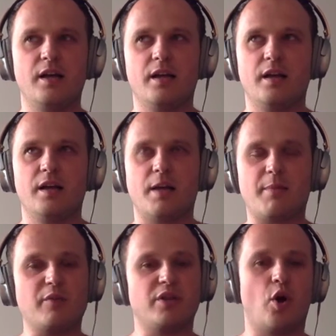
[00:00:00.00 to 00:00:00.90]

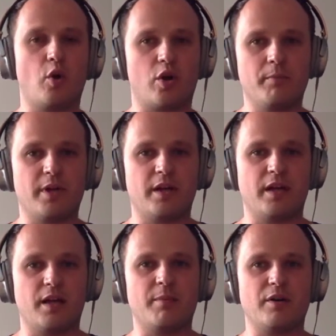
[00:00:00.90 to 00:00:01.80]
about the whole
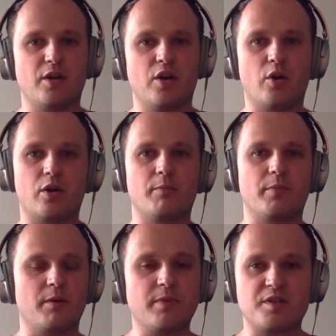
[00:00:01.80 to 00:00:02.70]
company business